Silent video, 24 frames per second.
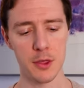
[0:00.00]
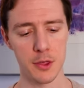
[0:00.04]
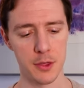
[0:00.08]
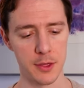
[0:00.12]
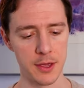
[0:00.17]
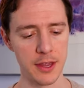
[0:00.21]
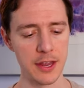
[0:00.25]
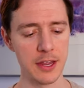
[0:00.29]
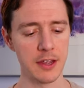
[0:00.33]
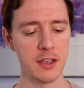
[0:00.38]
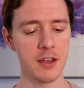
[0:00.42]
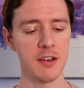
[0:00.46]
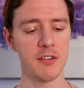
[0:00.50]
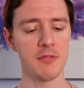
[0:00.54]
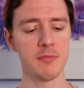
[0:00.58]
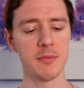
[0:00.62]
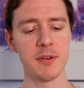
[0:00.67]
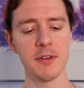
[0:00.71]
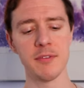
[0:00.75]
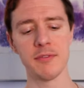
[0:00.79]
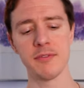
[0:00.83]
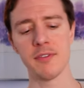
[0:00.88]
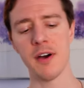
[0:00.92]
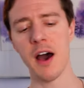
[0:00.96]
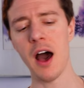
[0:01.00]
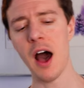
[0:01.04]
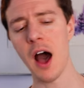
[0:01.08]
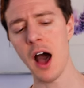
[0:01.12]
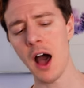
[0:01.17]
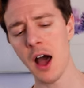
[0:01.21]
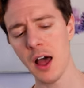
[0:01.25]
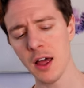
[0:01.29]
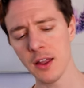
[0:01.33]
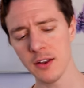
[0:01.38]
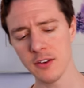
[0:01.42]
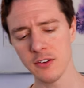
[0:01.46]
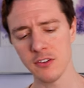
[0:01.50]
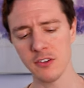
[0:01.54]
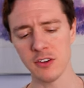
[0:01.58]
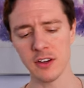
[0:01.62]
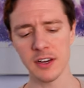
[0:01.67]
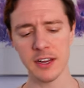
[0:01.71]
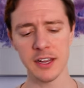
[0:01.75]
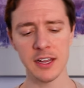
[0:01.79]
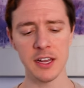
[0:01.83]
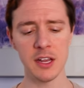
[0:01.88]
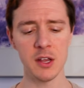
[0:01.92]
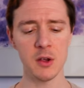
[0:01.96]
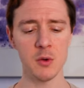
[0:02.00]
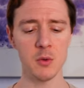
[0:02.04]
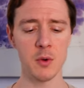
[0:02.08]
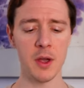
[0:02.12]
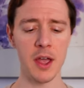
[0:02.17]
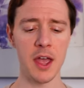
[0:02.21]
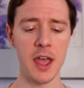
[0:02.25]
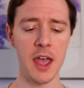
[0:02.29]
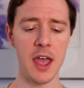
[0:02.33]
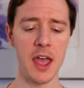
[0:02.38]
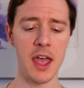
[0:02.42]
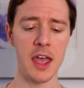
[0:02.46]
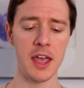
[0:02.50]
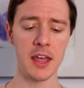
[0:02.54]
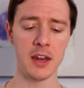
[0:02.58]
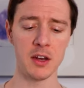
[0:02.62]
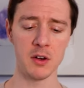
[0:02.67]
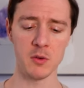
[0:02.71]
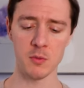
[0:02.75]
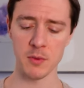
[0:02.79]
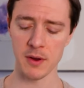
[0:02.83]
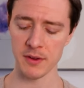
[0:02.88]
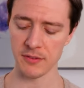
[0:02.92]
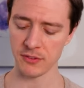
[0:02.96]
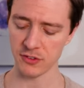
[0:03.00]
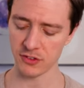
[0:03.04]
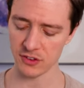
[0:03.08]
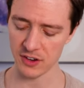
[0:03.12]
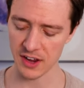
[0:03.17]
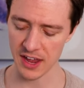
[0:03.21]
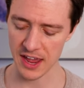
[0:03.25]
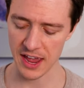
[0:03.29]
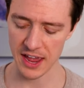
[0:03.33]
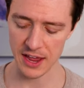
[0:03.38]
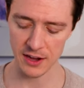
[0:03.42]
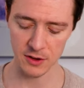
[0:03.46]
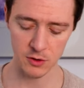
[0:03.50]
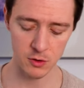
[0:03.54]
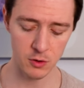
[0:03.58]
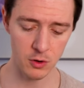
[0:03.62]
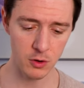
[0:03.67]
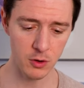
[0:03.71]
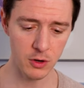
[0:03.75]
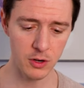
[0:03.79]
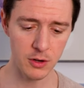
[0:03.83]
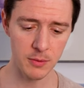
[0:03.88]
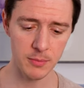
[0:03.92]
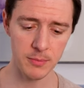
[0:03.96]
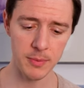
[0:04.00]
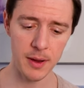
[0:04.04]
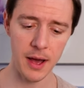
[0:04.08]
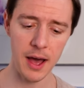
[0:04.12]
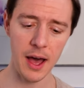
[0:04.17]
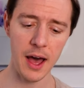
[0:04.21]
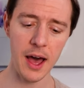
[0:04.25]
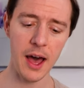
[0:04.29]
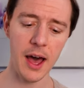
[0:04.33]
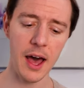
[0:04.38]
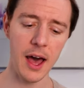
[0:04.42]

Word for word: think of me fondly when we've said goodbye